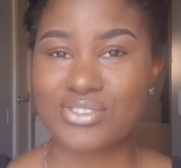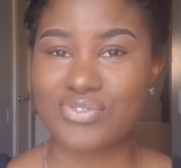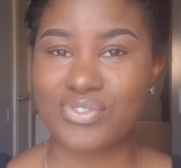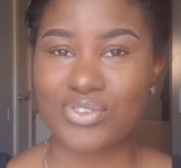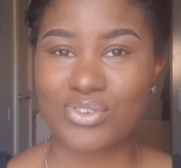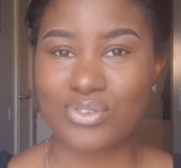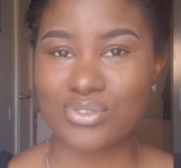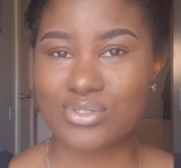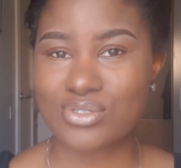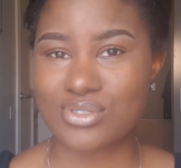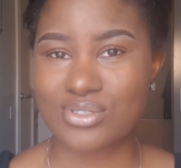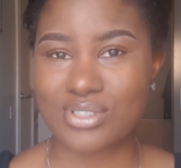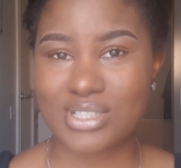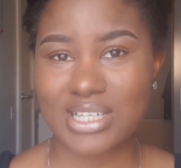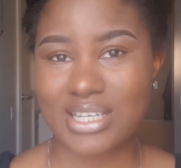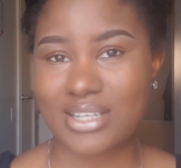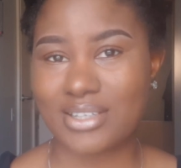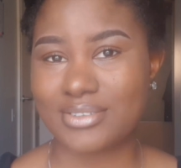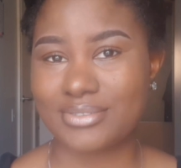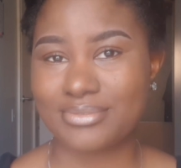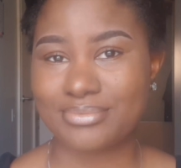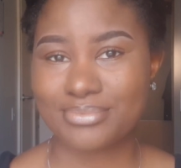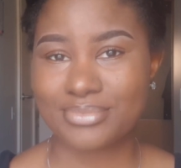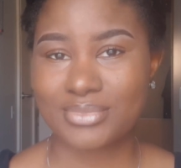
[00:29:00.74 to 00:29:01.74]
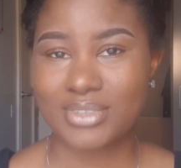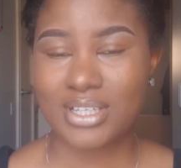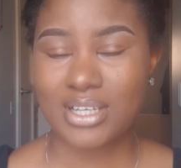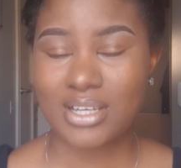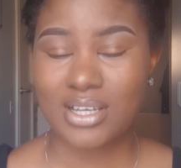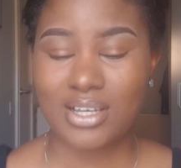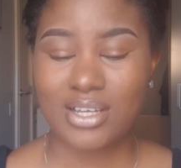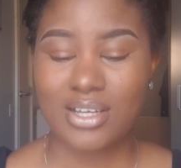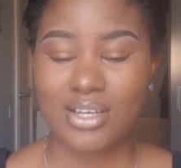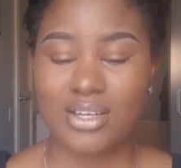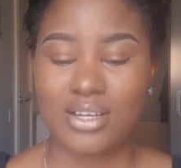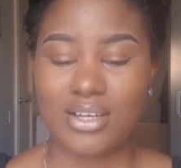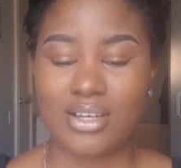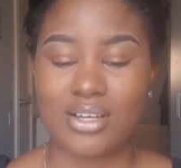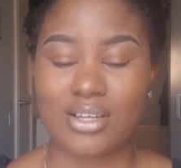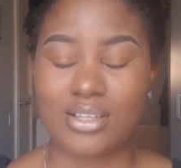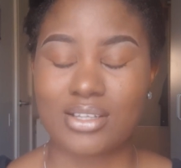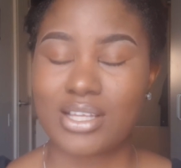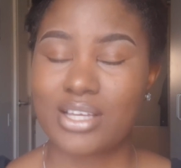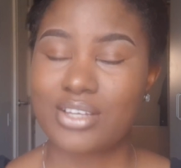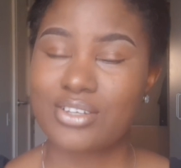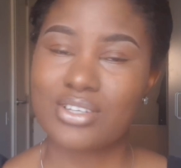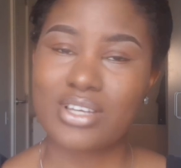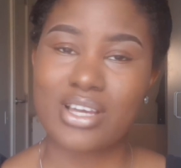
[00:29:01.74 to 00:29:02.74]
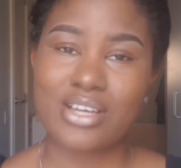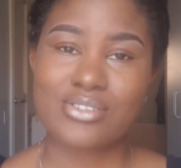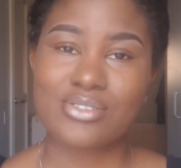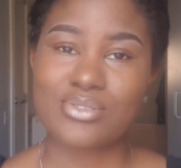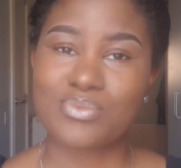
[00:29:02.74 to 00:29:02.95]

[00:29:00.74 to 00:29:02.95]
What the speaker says: for today. Thank you guys